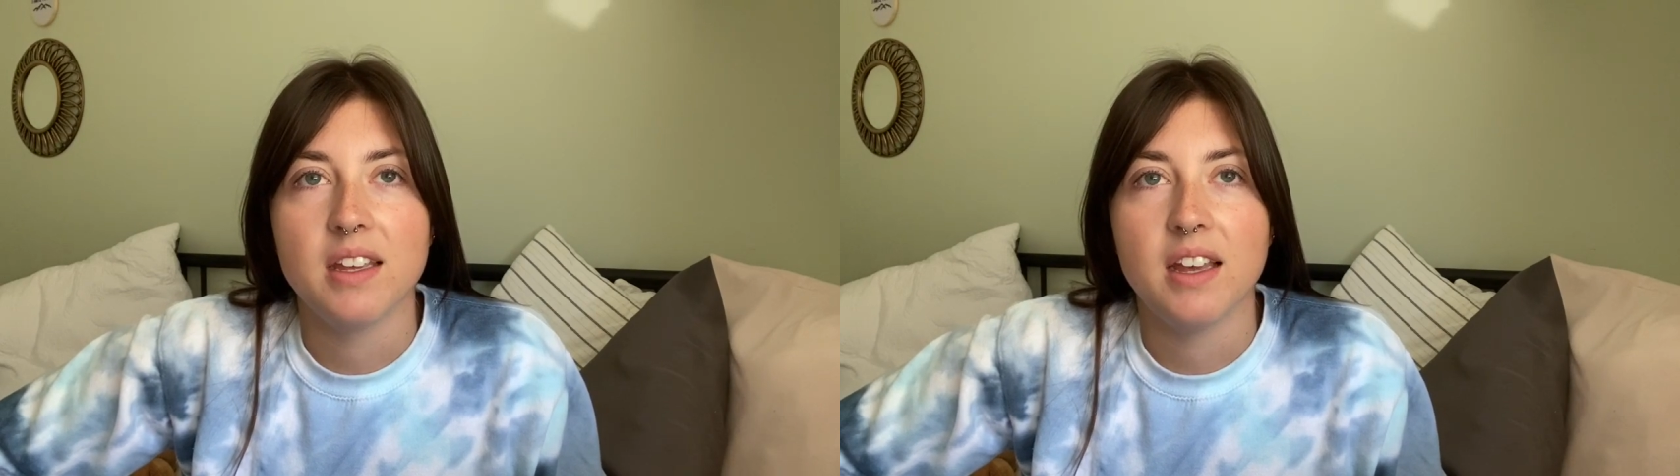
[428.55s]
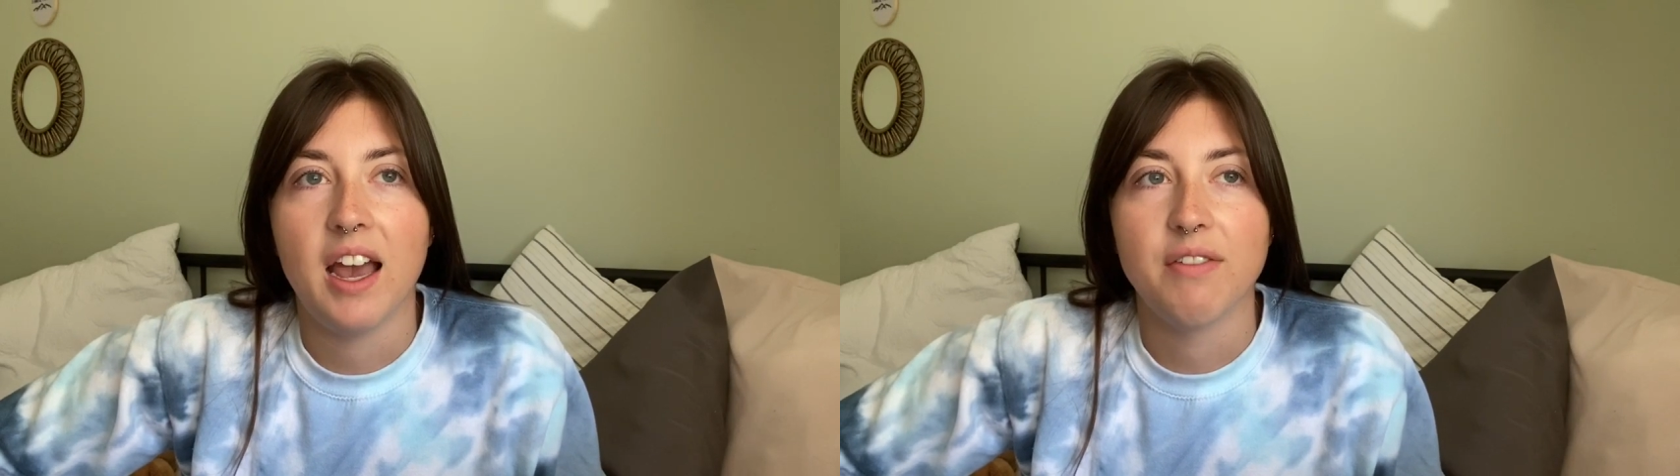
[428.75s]

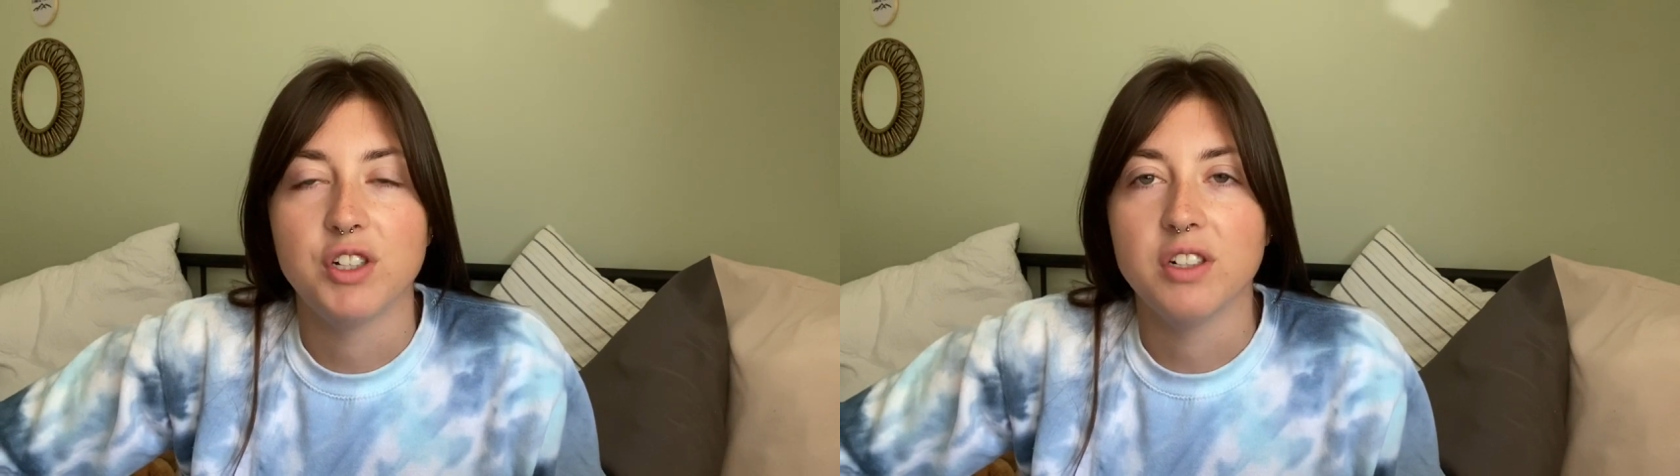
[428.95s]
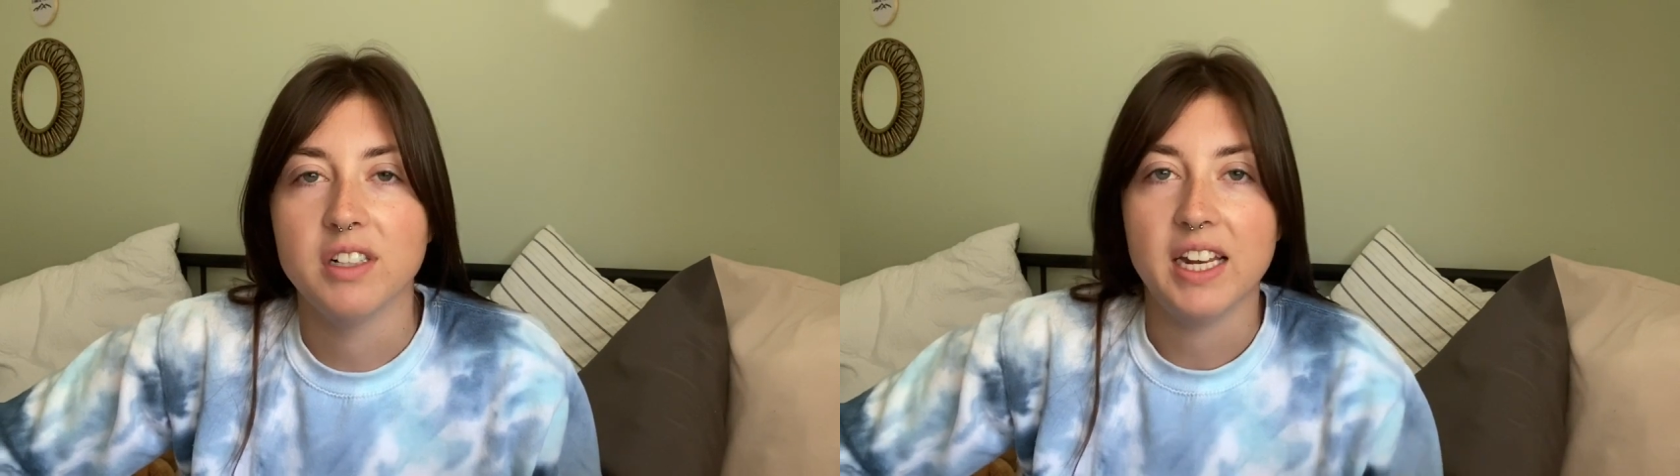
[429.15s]

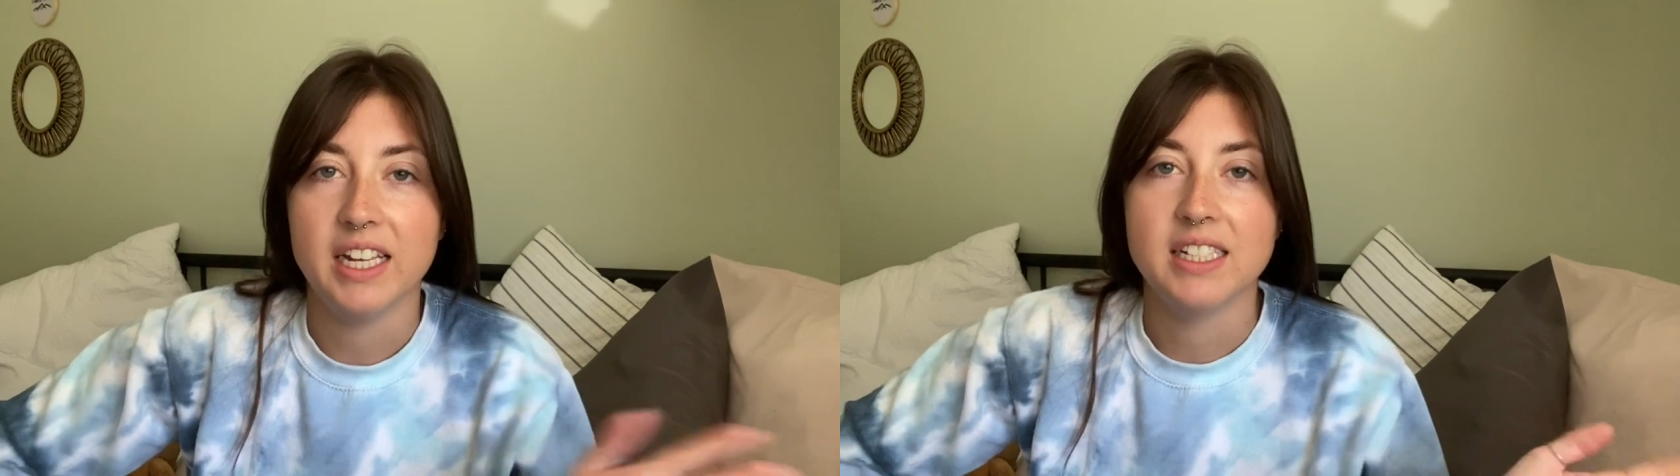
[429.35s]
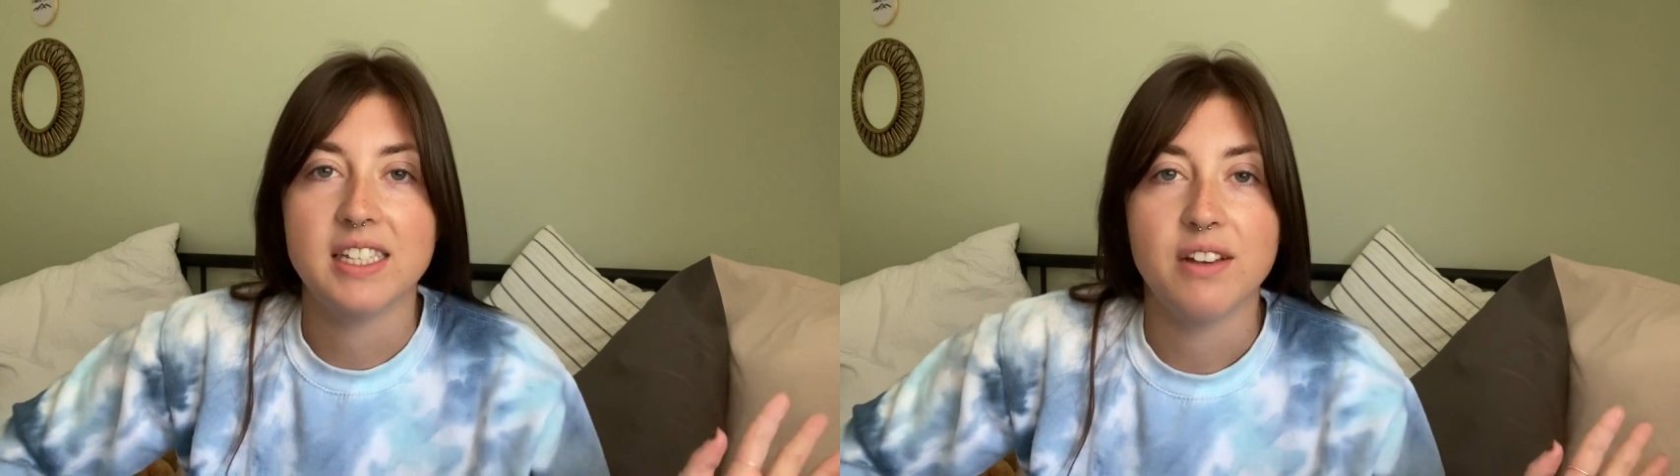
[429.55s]
after letting
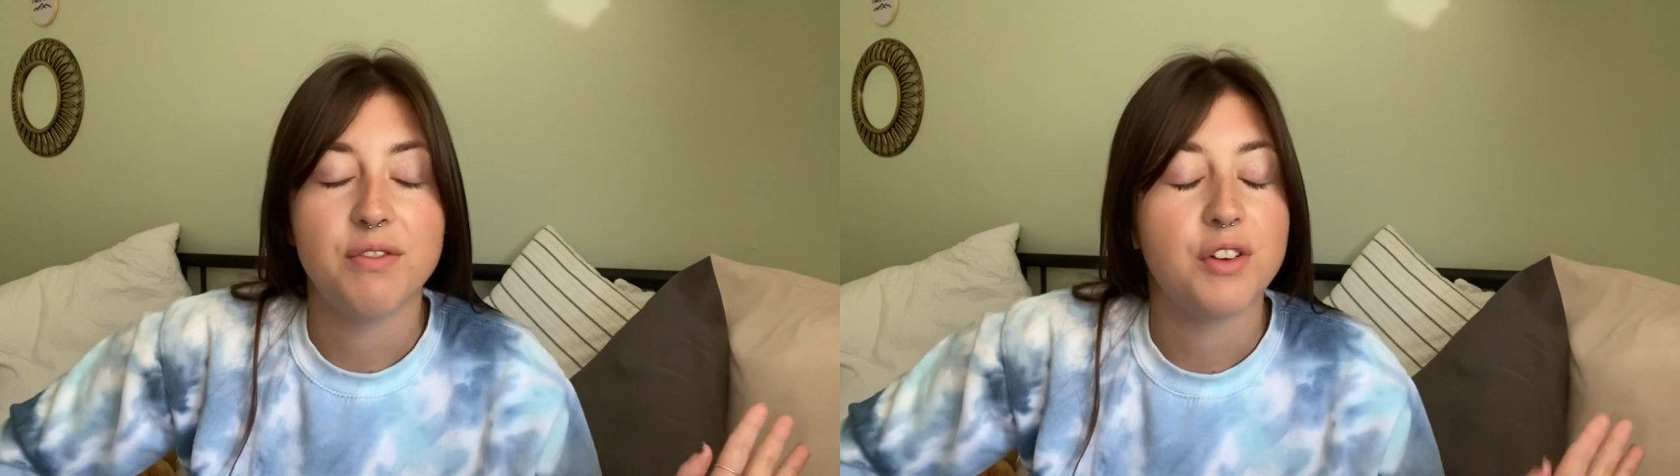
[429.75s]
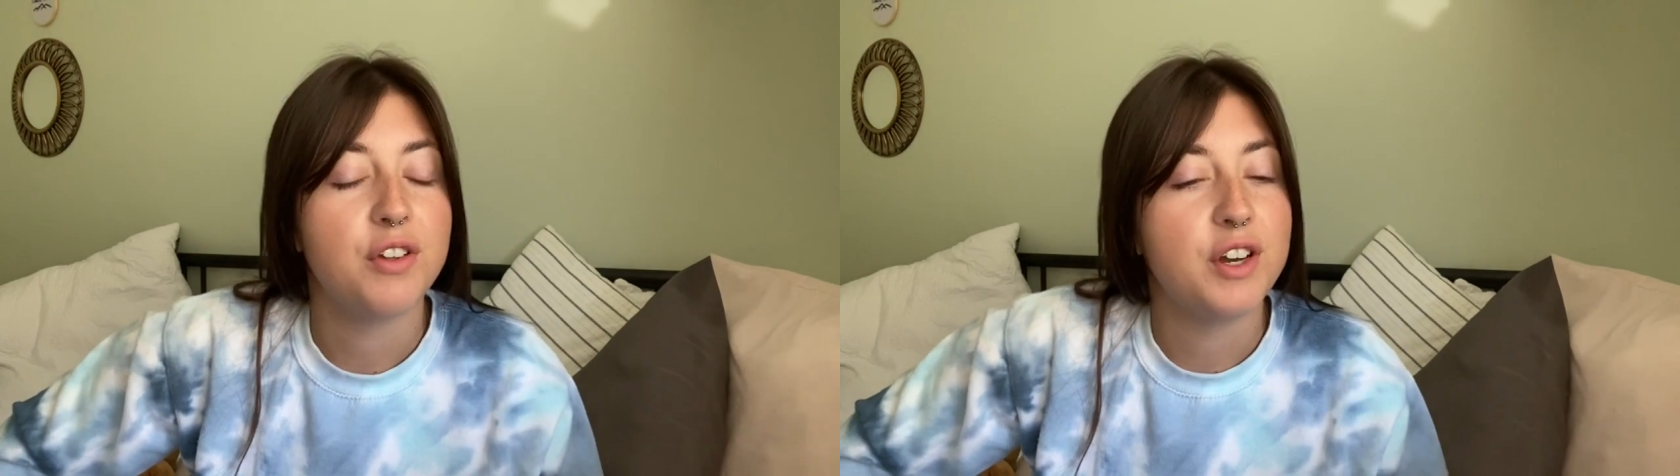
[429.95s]
it sit
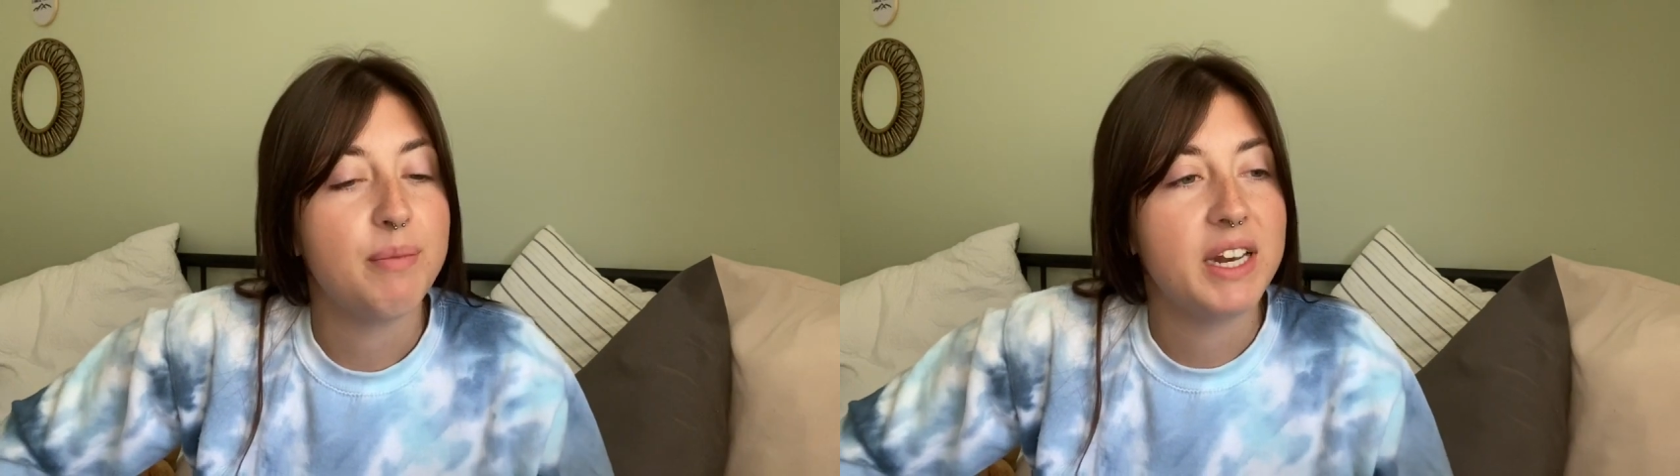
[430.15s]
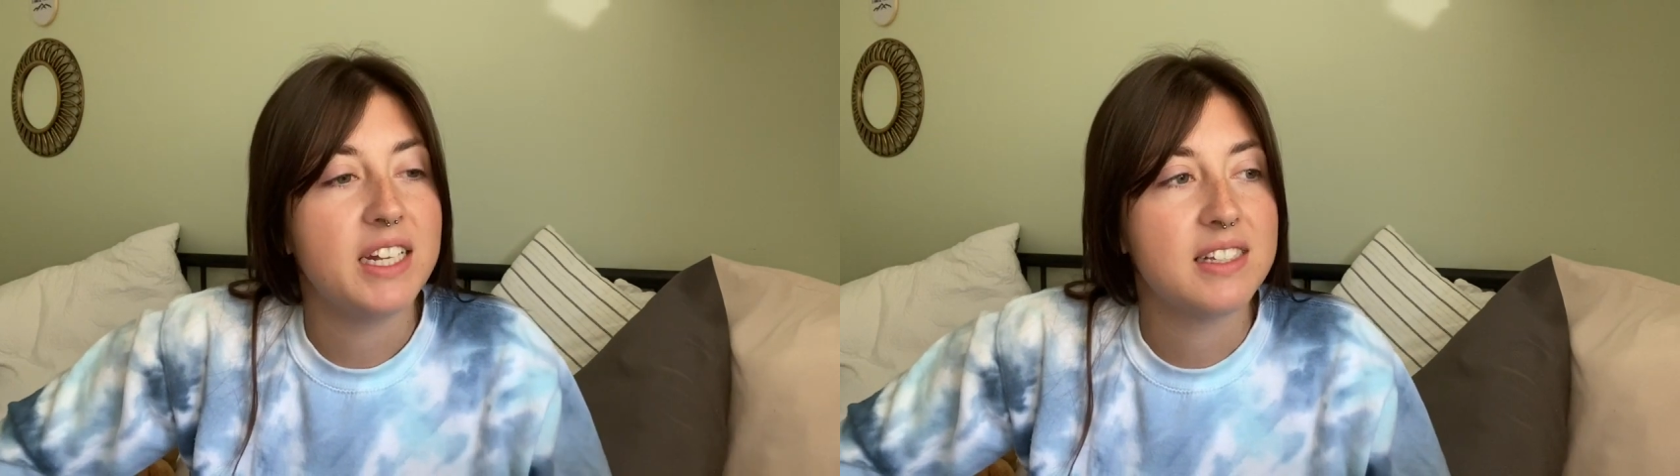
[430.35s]
for 30
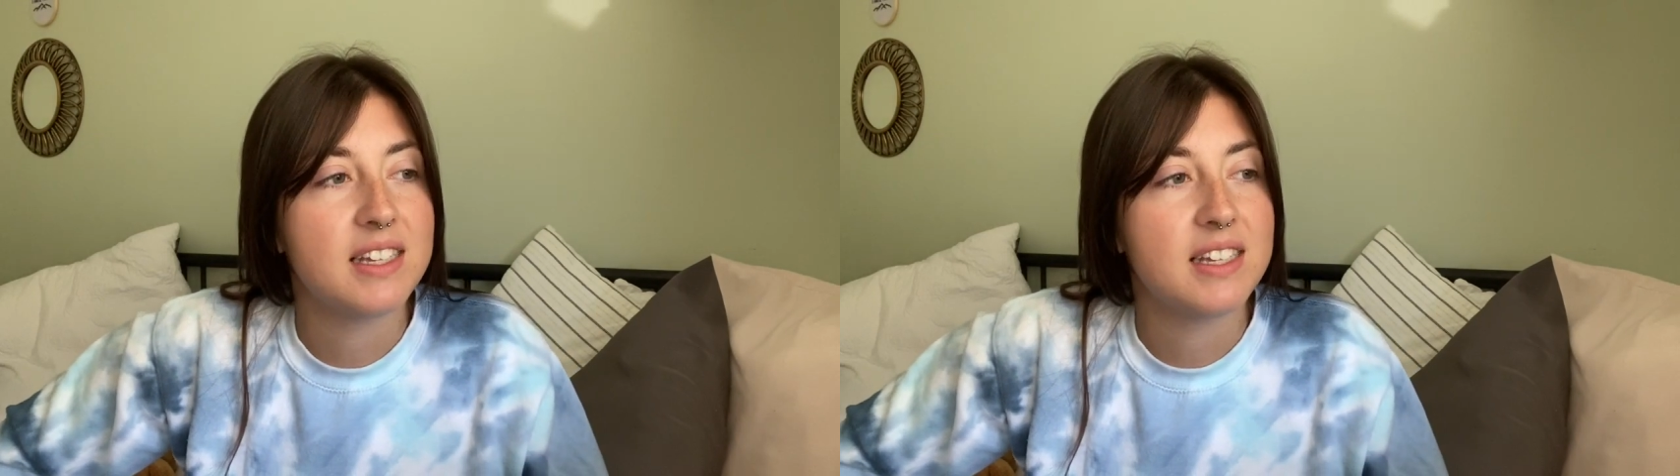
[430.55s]
minutes.